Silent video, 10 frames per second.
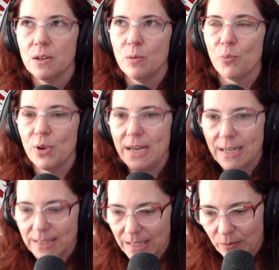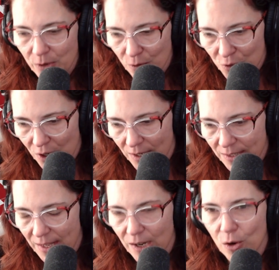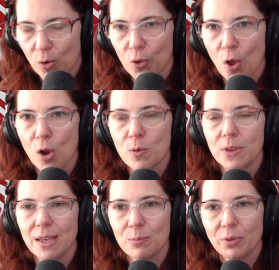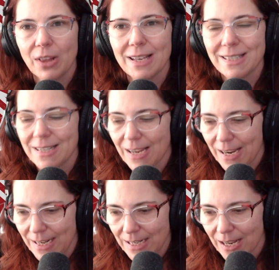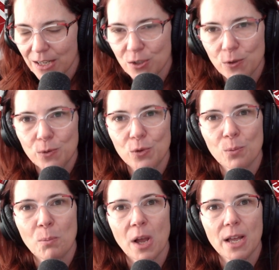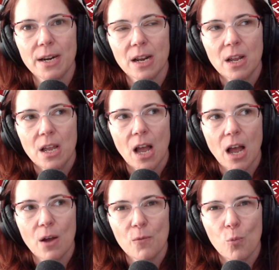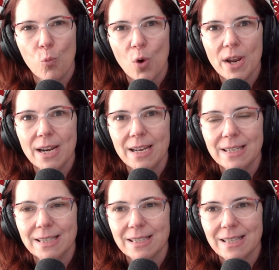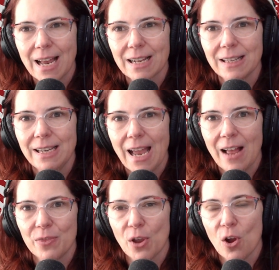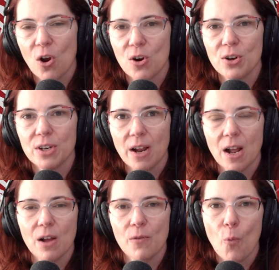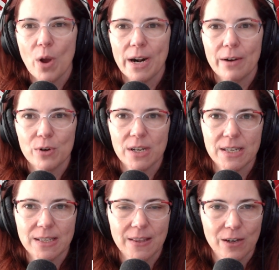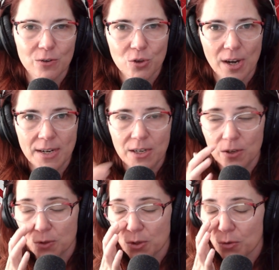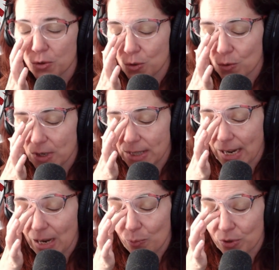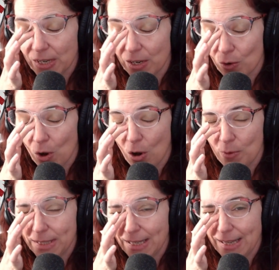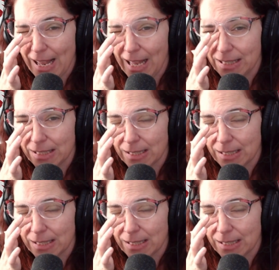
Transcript: preconceived notions that go along with it. Plus, it kind of cuts through the mud of what is exactly at the heart of whatever it is that they're trying to do. So the stories that I present are always in that